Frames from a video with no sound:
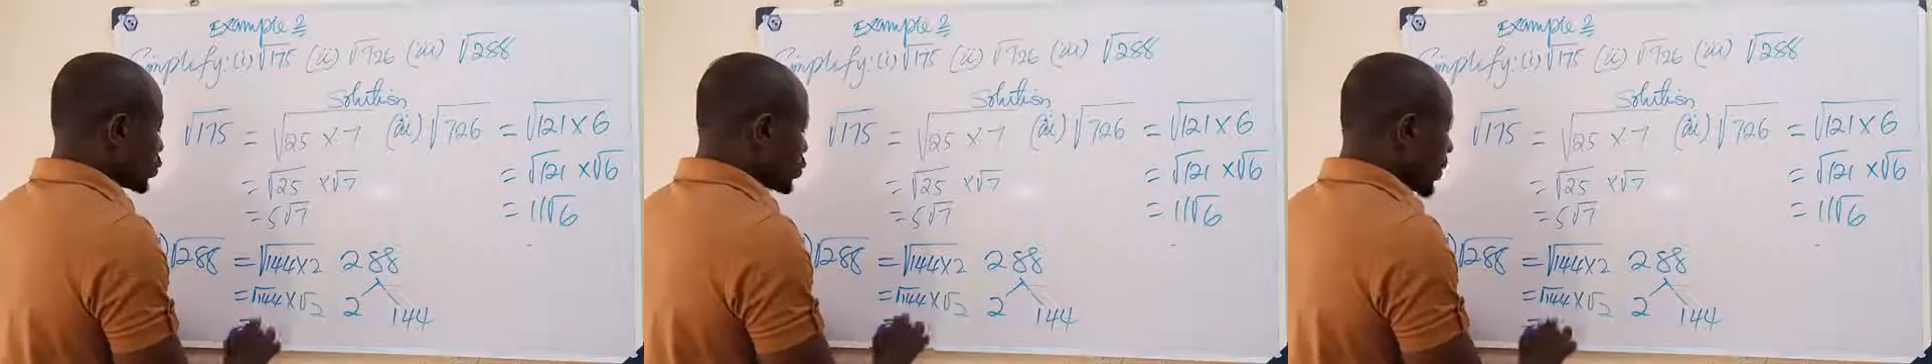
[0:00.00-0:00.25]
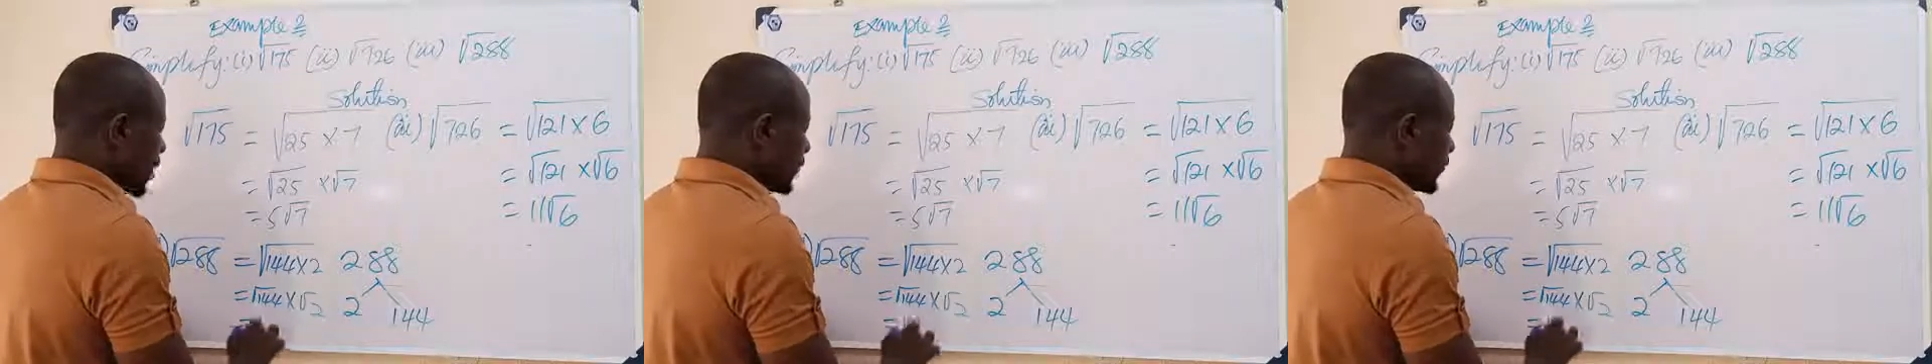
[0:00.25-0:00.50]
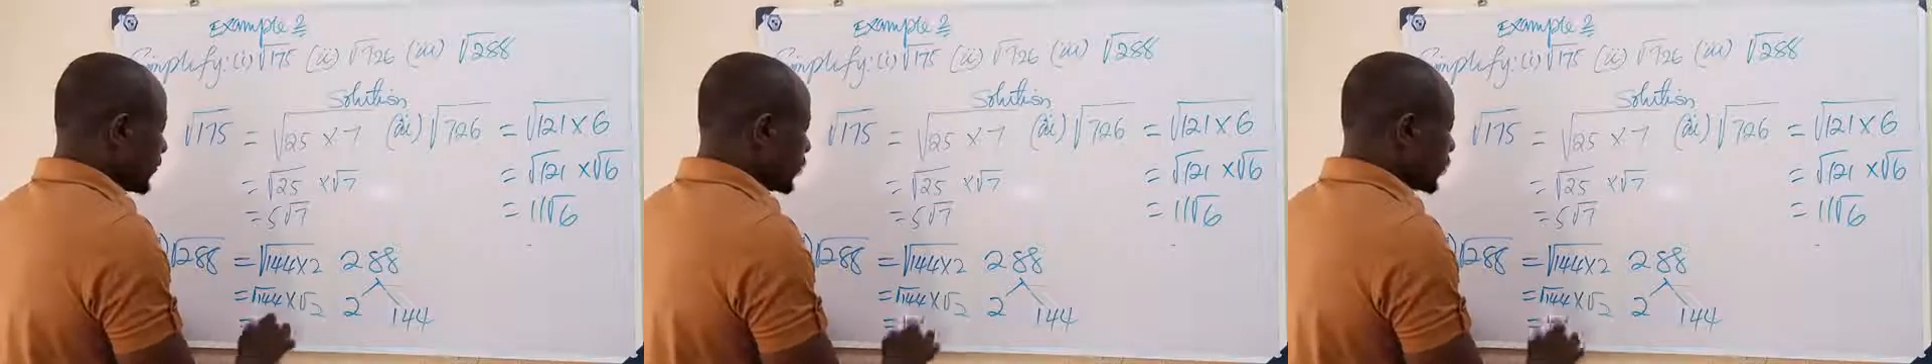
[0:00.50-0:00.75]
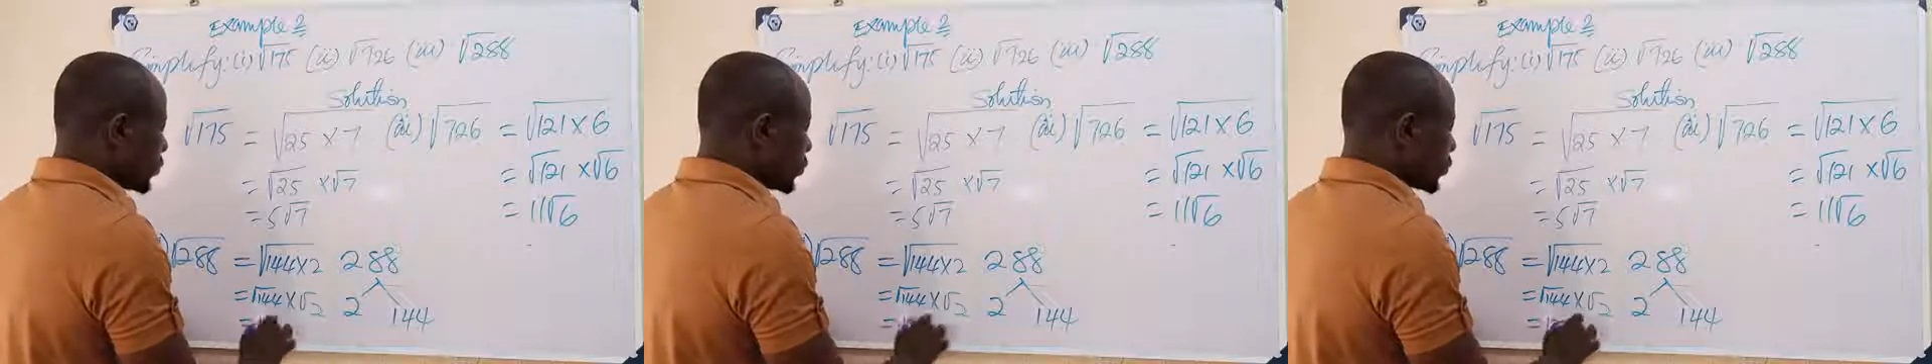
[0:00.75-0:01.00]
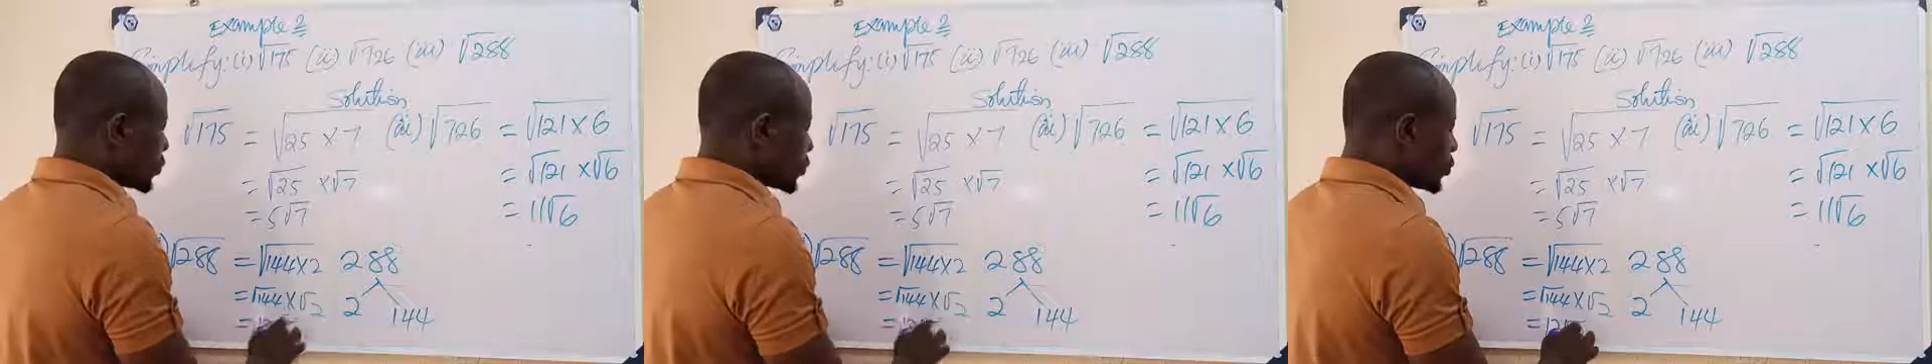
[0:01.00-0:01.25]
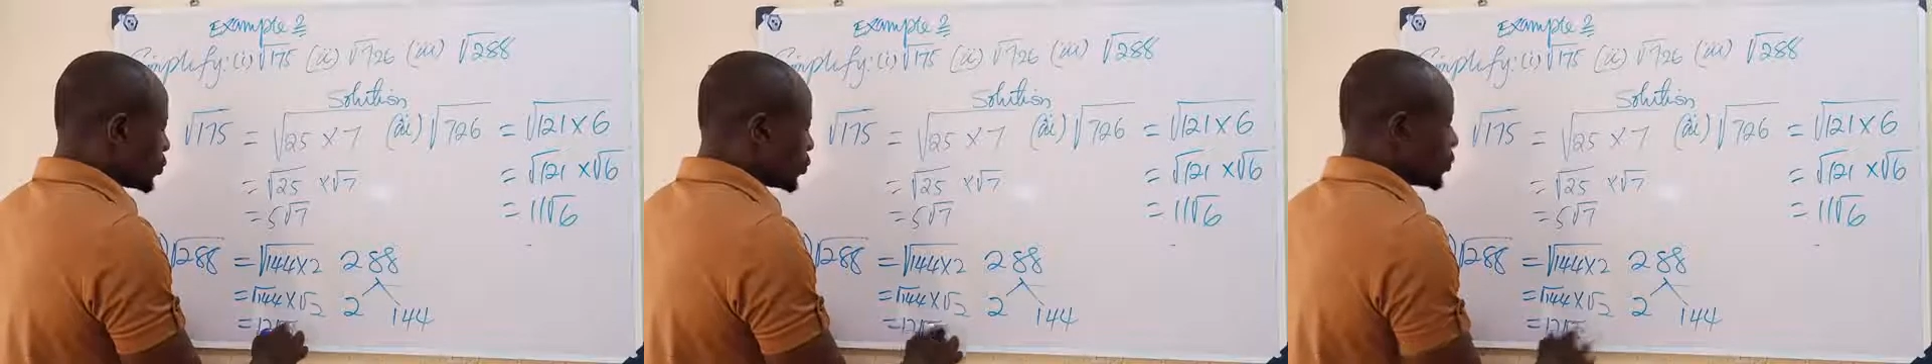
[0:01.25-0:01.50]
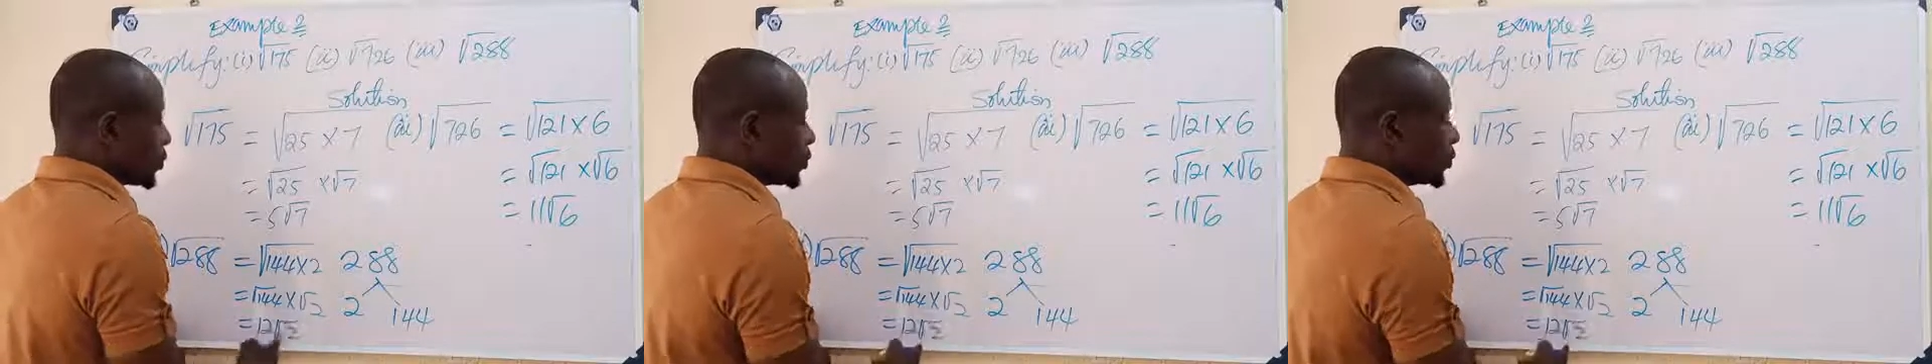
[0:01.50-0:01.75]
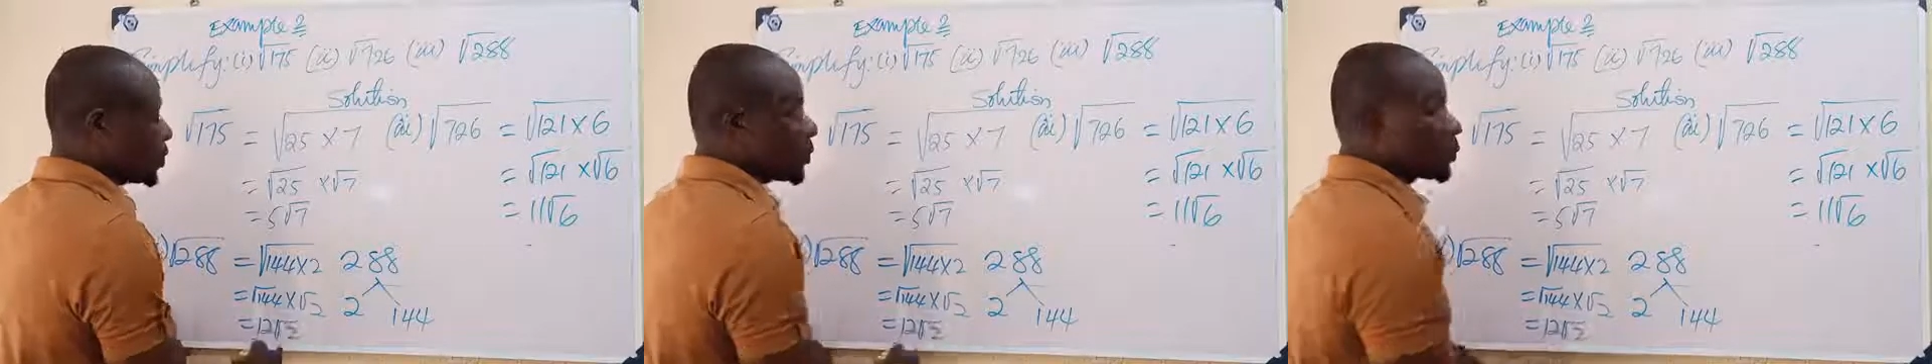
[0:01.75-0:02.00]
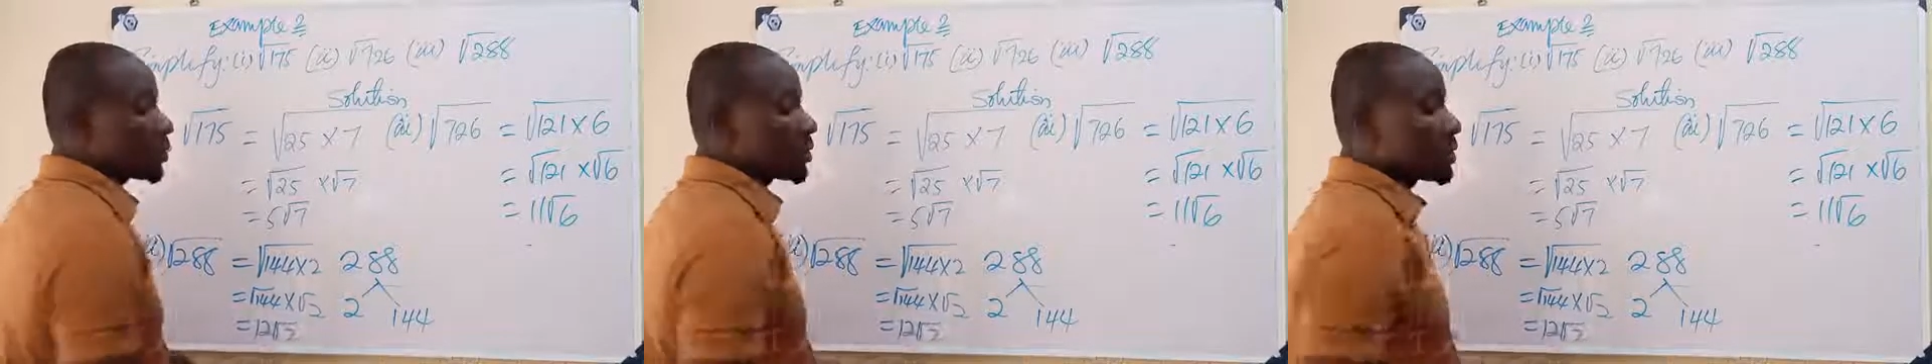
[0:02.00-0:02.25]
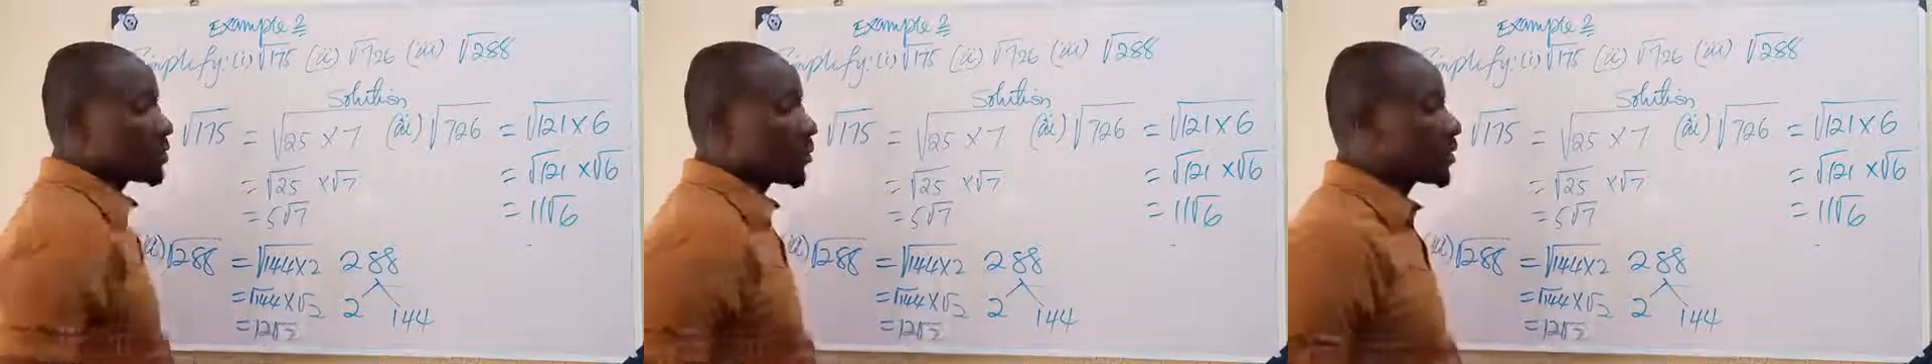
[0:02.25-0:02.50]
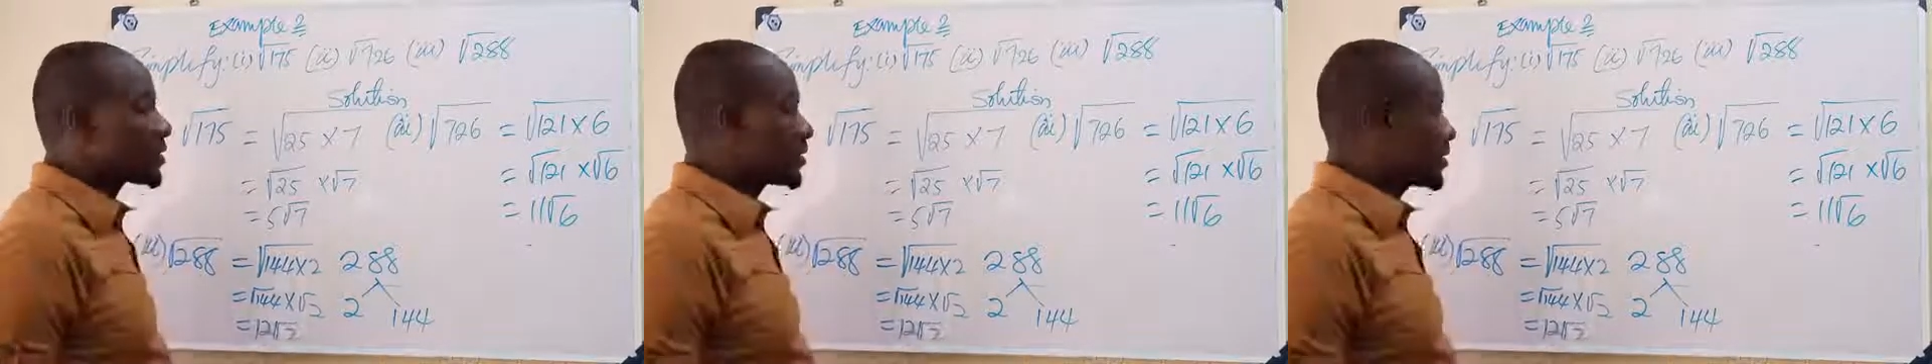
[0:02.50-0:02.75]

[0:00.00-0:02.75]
12 root 2, which is what?